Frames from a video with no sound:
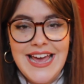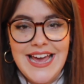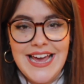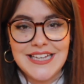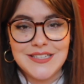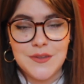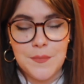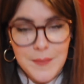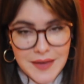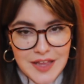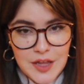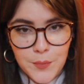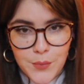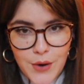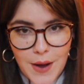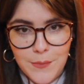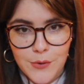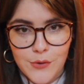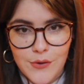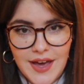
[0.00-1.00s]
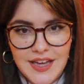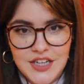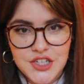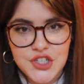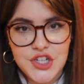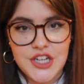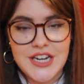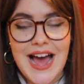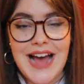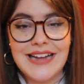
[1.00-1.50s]
is meal
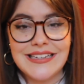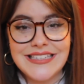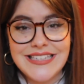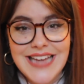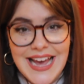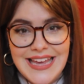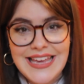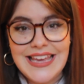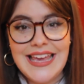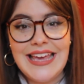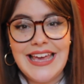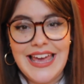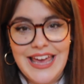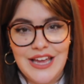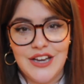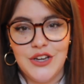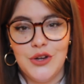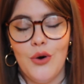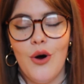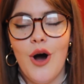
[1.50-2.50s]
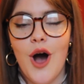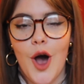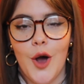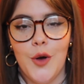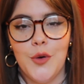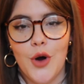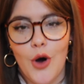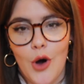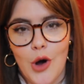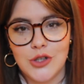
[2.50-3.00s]
preparation and taking in your
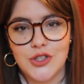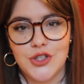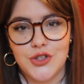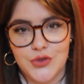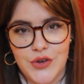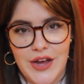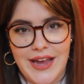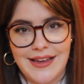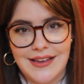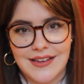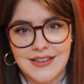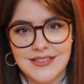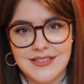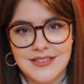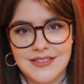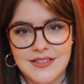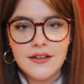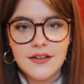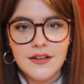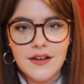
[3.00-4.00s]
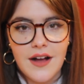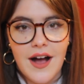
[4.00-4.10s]
own hot drinks.